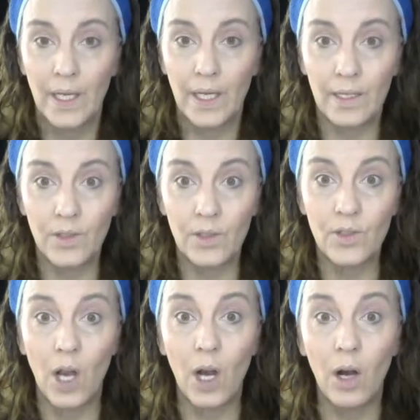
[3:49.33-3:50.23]
And this is
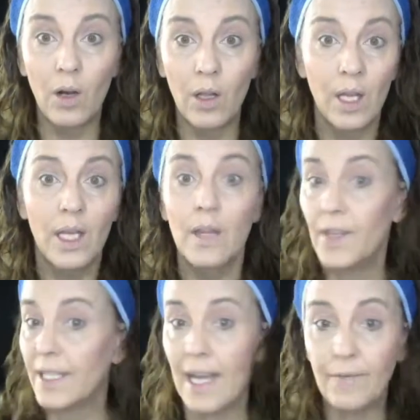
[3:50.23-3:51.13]
all the
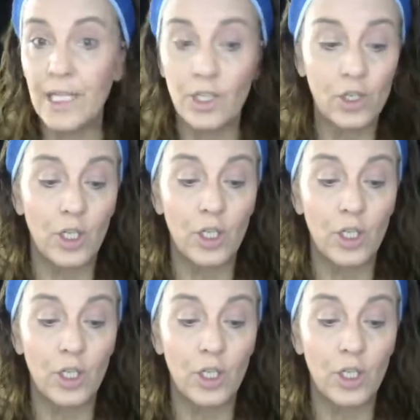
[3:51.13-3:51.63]
definition